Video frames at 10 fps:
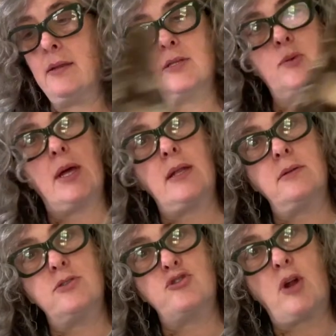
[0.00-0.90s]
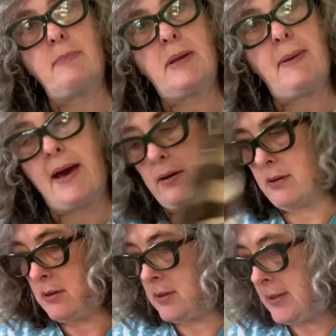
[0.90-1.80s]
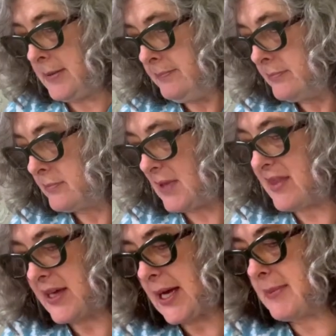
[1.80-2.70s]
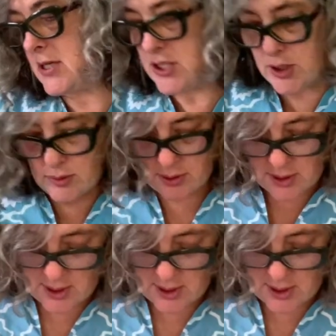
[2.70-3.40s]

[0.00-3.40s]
This one had a little stripy pattern. I think I'm gonna do